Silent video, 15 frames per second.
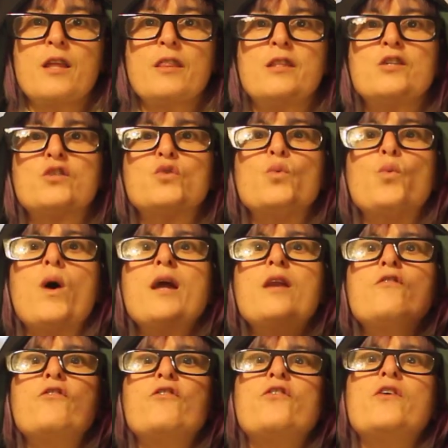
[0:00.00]
This
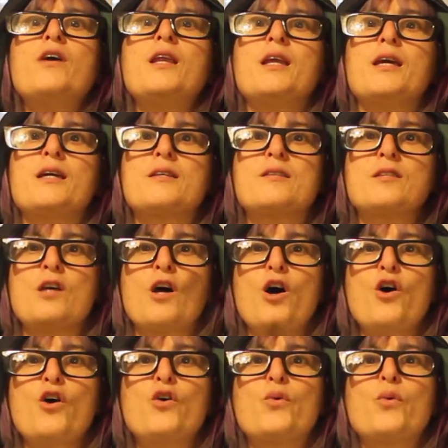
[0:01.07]
one phoenix
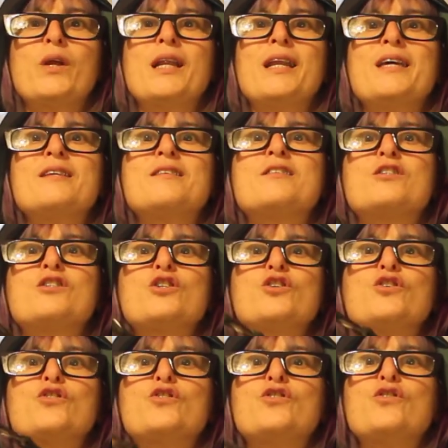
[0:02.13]
who
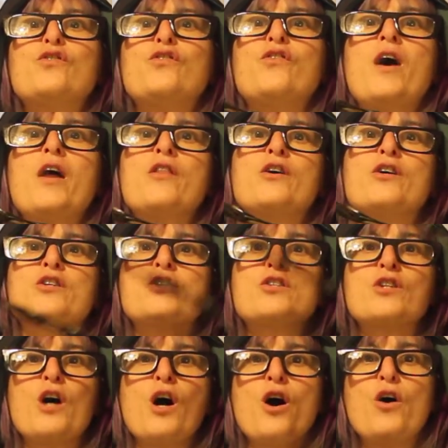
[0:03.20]
released 2
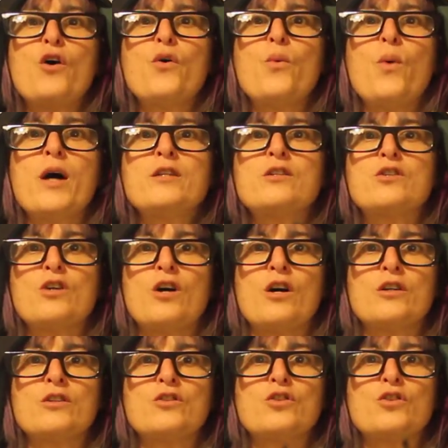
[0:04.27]
feathers who went
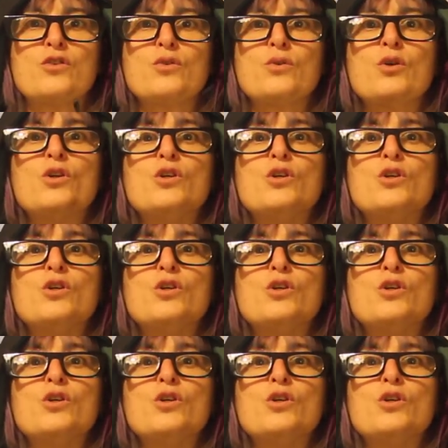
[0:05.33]
on to